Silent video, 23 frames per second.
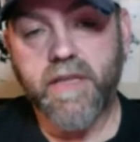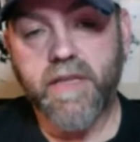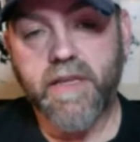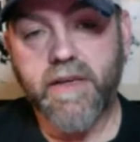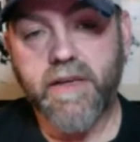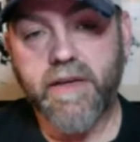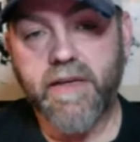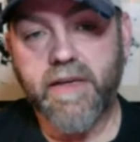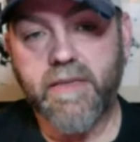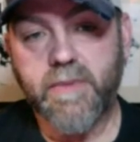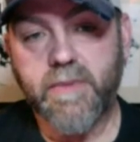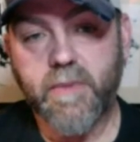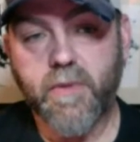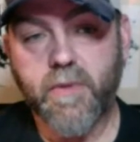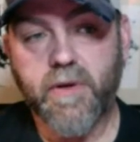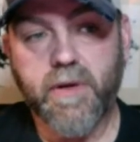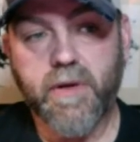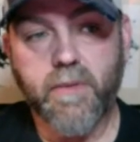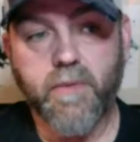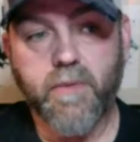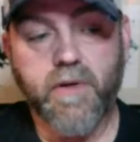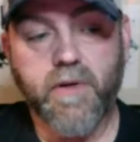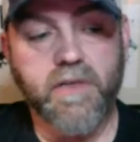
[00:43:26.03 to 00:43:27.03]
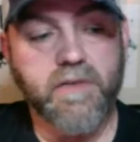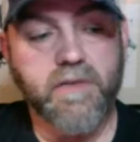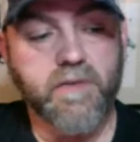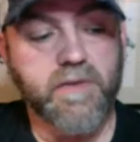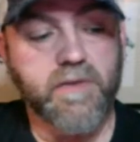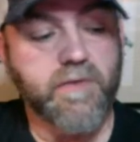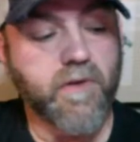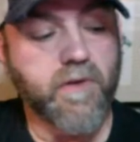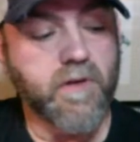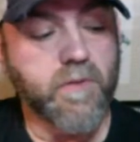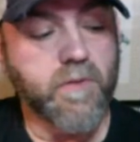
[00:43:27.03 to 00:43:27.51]
I think you guys be pretty impressed
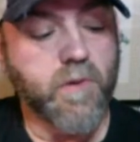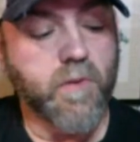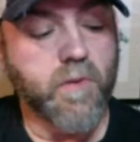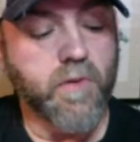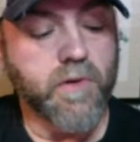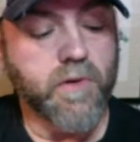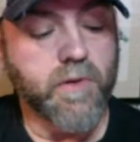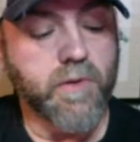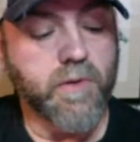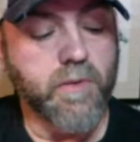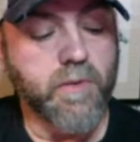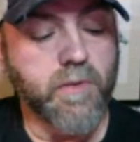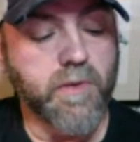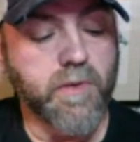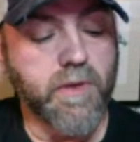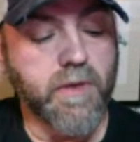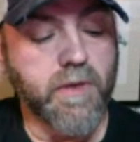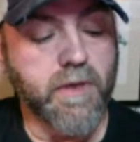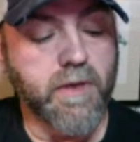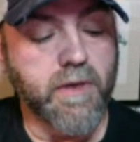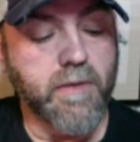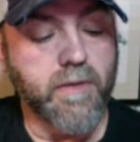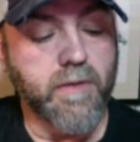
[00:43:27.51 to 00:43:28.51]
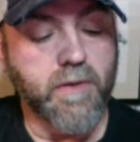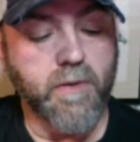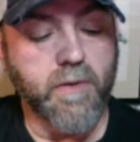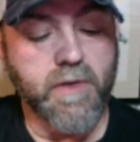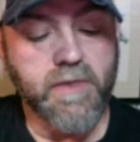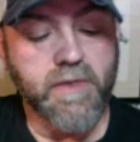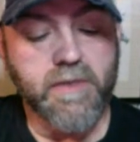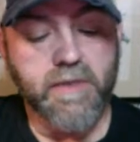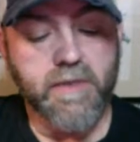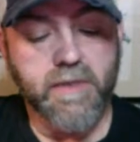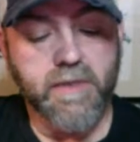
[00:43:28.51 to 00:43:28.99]
as far as what we're doing with the uh, with the
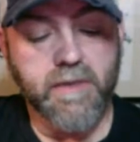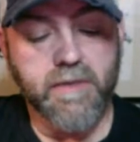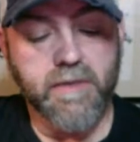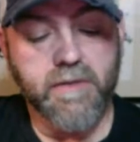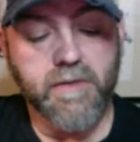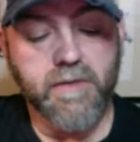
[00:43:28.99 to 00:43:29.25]
wrestling.